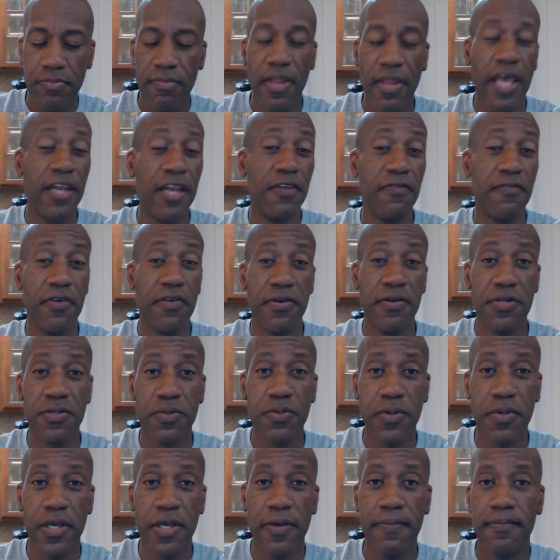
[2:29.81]
and it's very
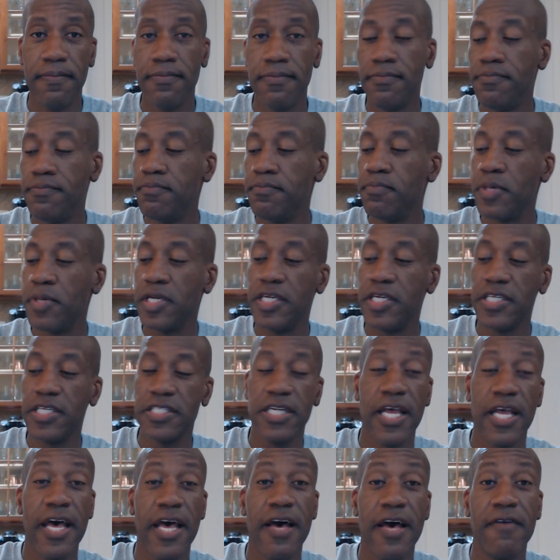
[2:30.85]
sweet, but it doesn't
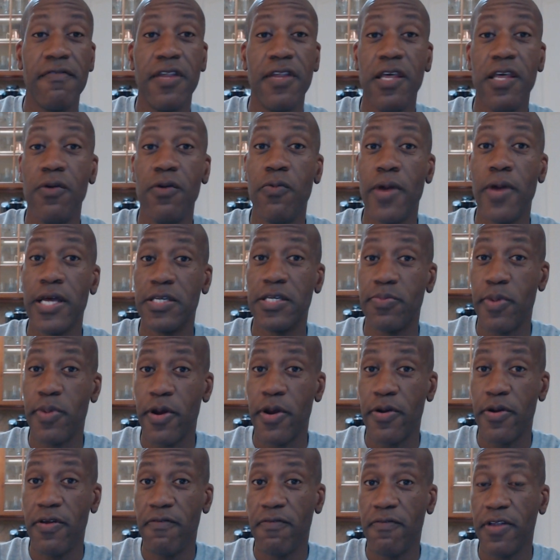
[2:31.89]
have the
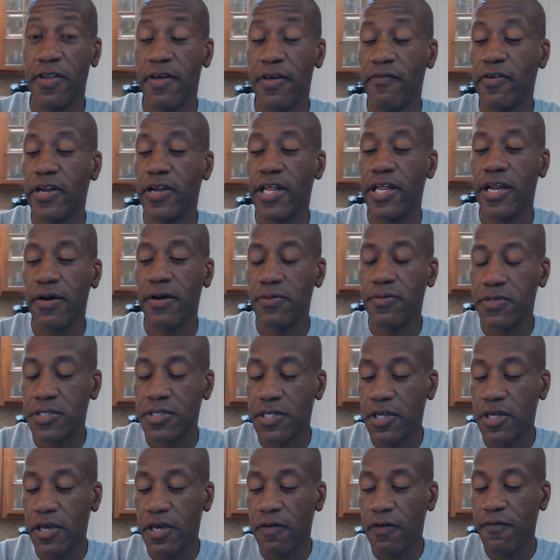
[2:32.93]
raspberry flavor that I was
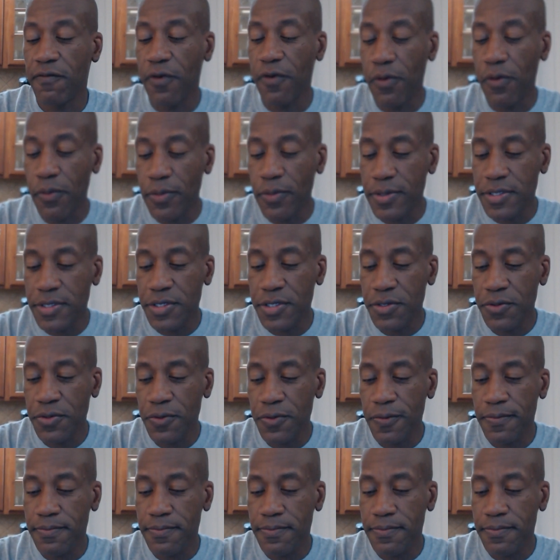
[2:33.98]
looking forward to.